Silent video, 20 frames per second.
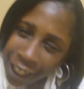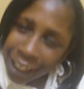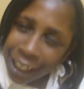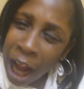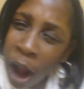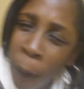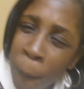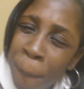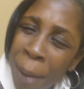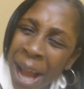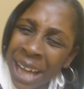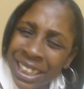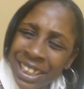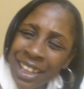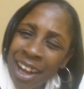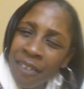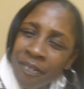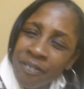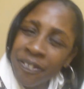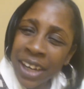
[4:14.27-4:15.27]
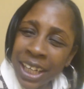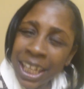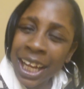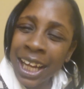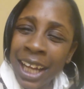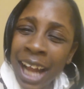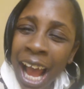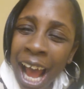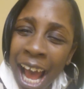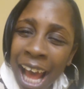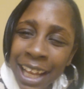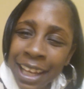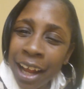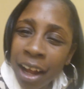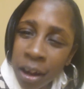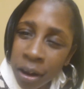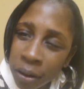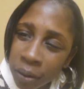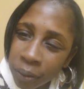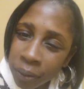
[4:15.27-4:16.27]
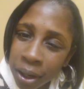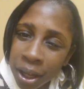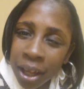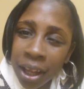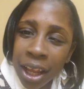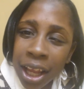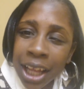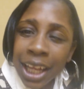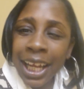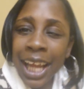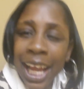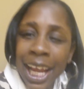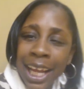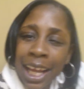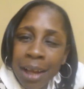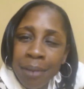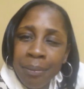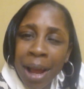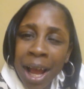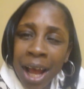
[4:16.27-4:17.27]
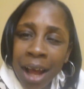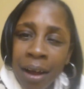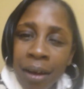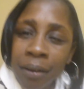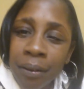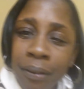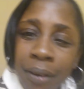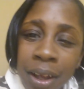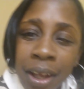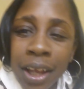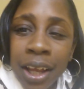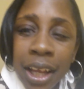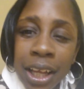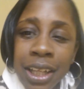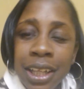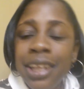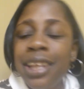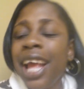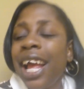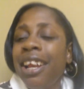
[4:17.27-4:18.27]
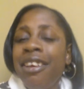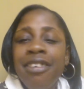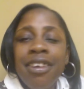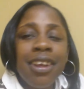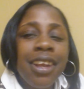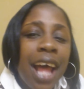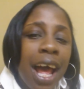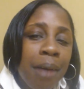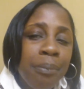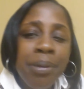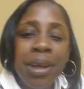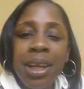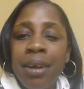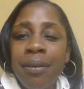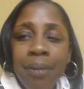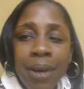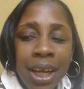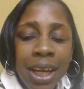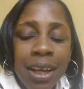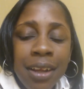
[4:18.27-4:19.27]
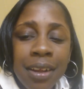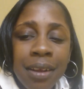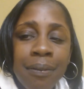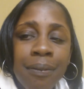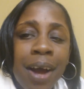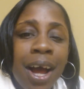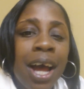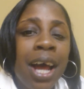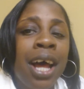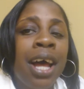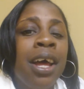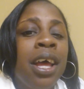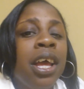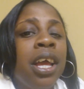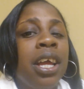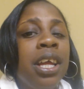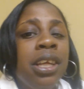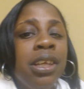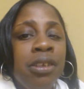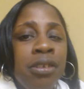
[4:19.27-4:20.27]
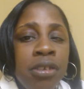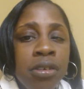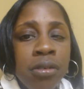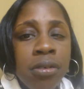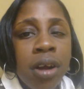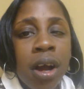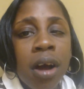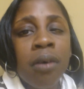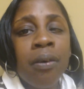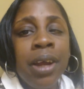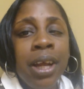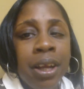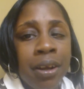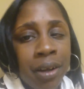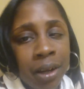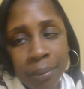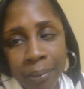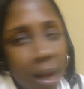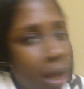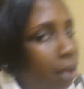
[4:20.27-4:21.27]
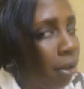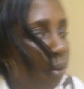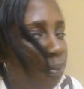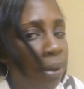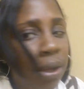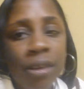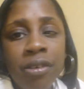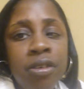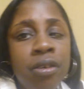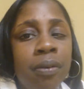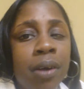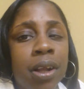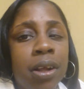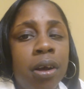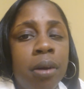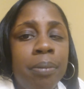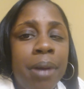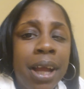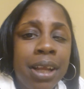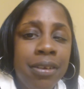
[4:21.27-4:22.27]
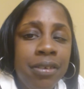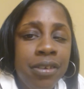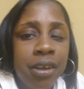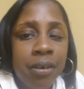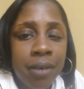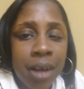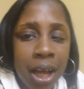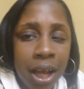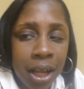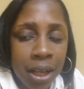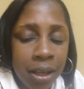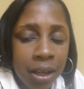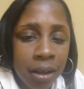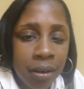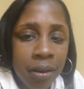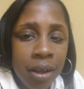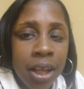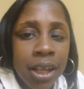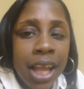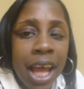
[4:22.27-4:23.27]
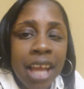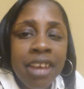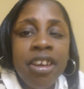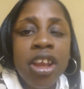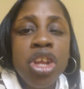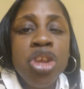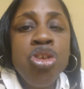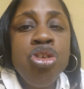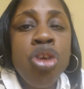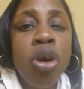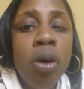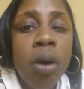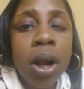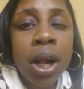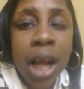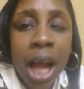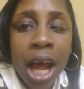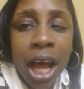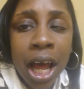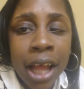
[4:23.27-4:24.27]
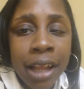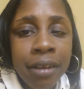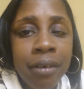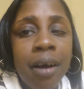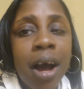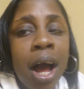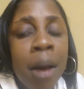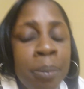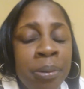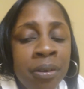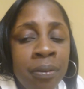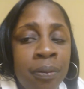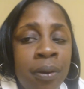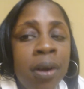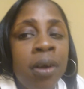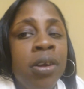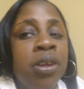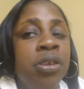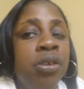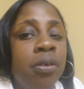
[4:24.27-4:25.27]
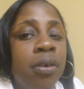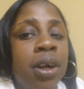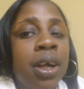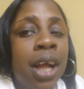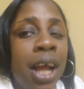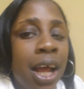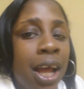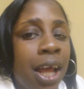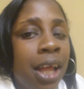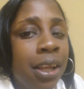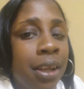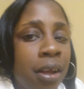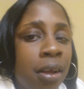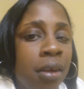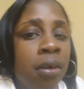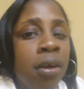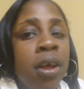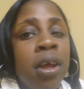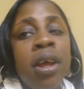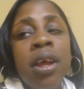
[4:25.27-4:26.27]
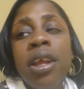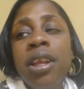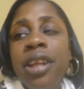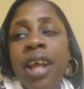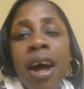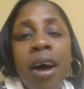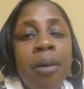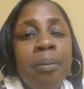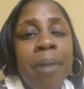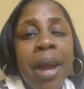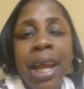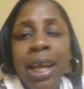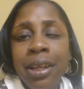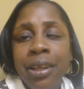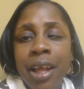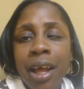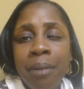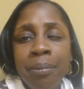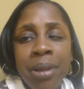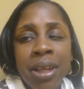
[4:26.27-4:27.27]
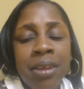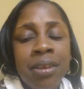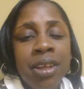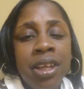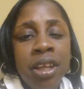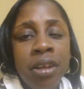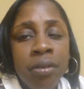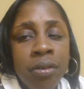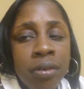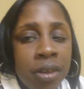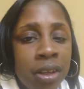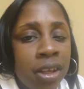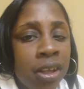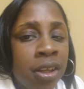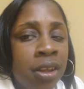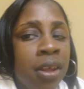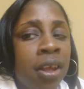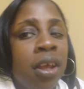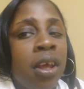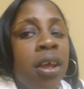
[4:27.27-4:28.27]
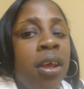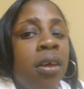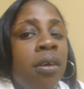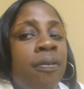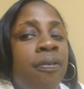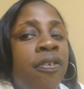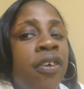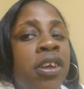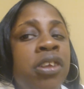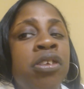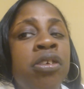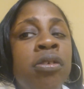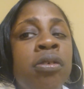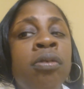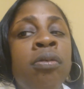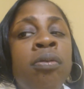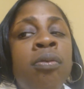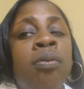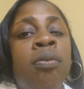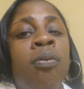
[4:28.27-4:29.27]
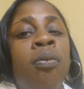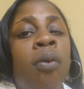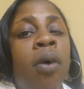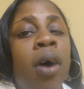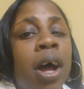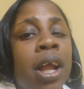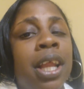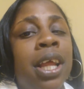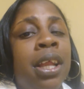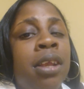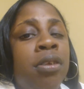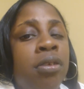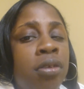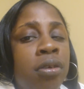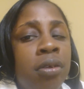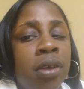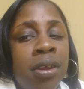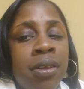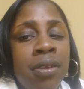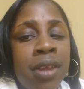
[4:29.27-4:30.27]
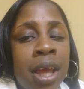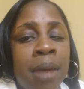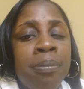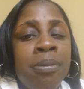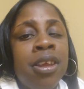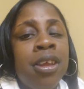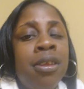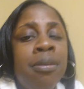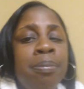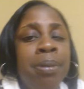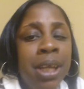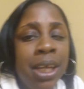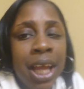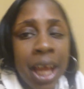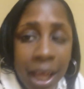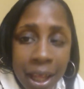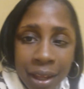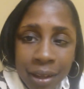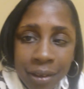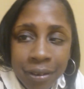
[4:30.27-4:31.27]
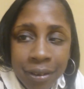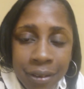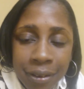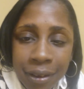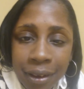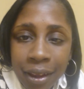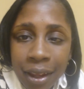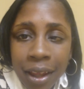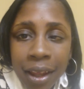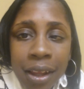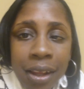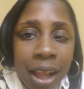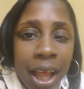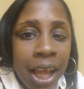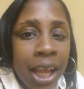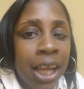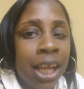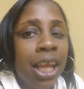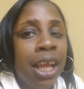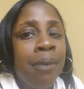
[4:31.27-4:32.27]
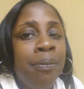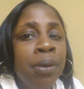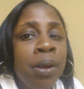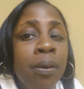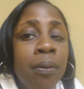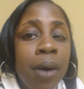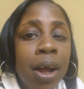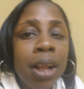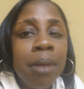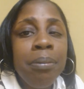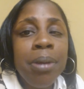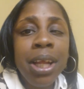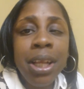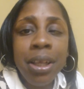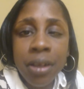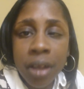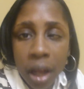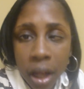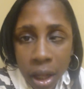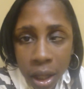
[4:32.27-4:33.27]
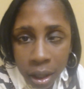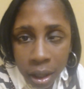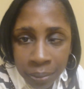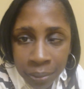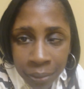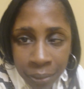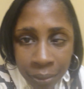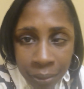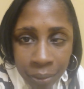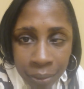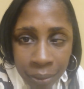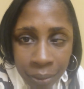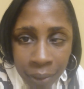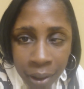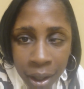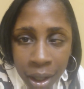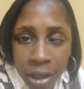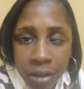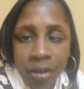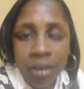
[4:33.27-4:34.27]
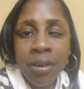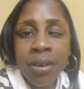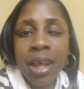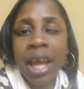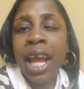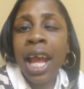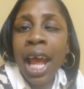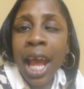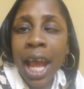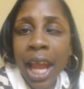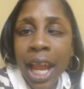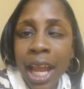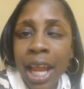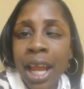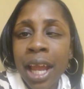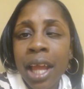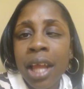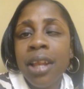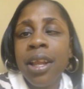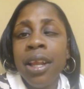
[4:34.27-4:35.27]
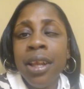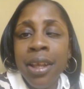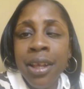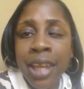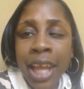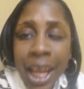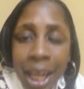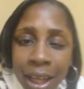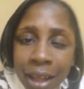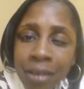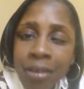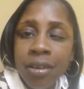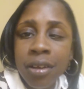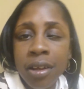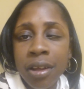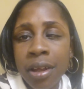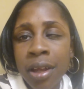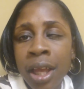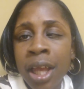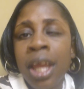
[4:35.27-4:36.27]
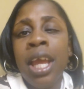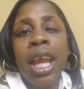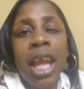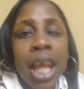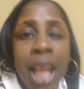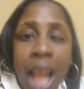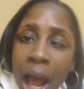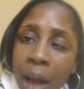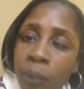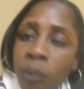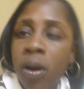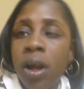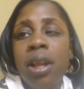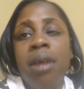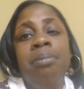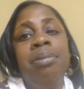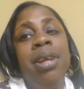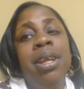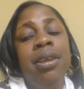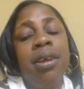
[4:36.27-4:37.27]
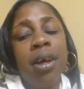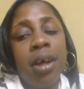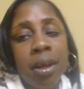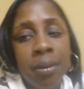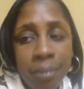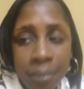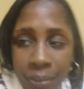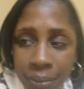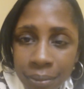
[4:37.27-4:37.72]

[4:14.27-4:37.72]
Go back to your freaking condo. Kick him out. That should not be the reason why you going to hear him out, because you want to go back to your condo. That's your condo. Opposite word, your condo. Don't make dumb excuses for you wanting to accept his BS. Like, if you want to be dumb, just say, hey, the dick is good and I want to be dumb.